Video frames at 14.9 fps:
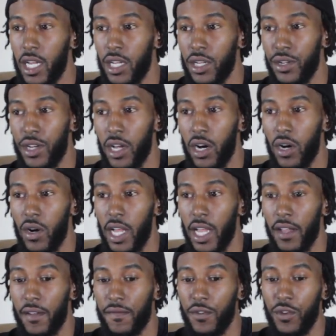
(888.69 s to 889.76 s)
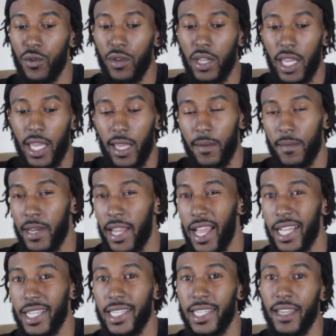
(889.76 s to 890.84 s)
You know, if you keep
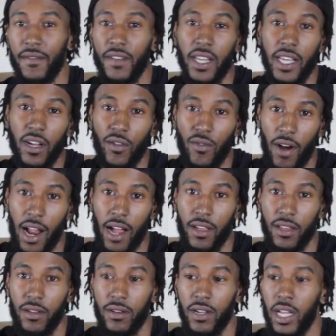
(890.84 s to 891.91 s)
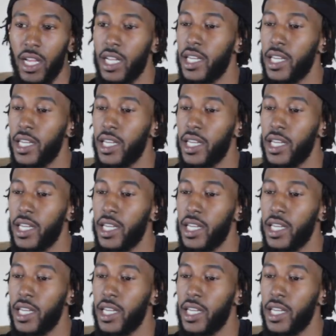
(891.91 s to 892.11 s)
negativity around you,